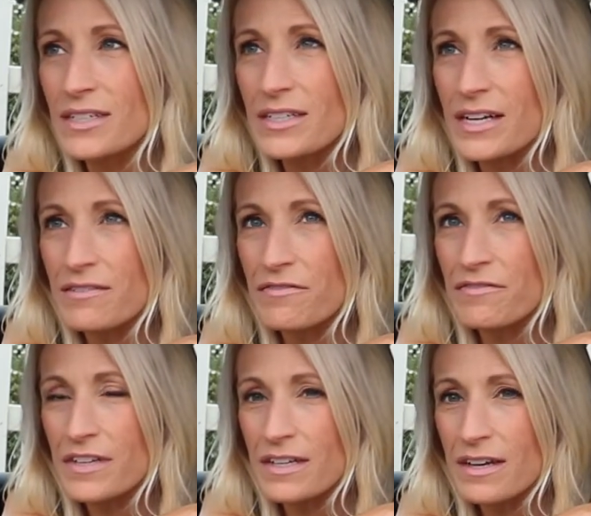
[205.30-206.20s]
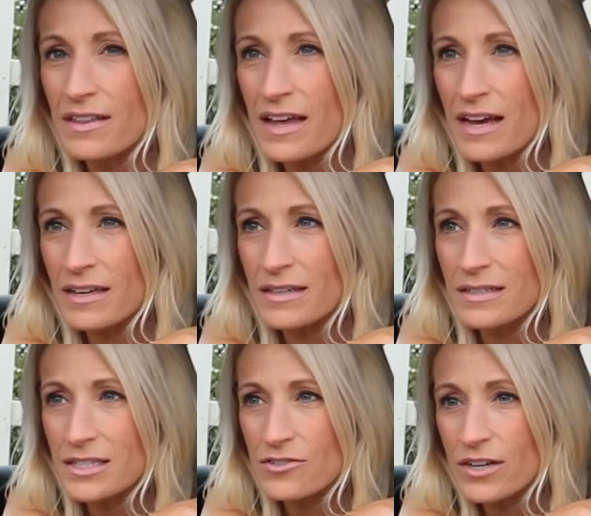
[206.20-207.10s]
and feel that
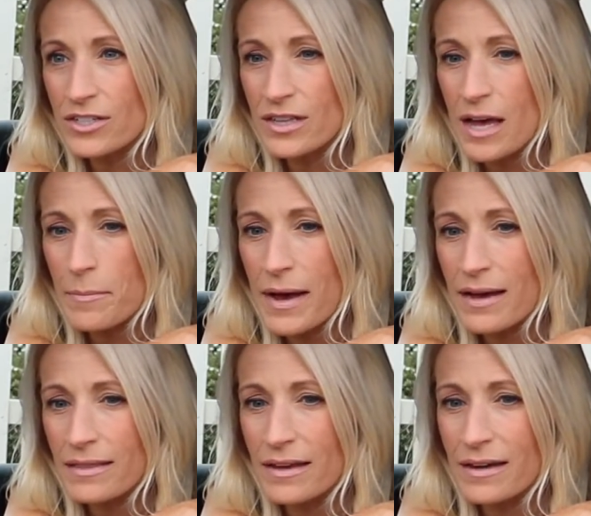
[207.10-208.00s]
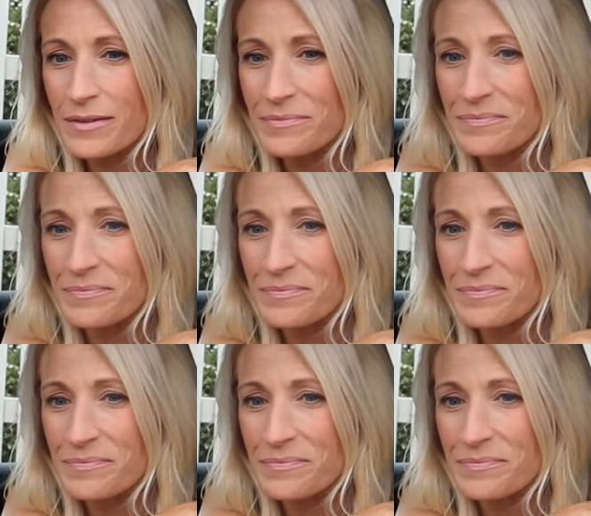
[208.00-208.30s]
good stretch in that back there.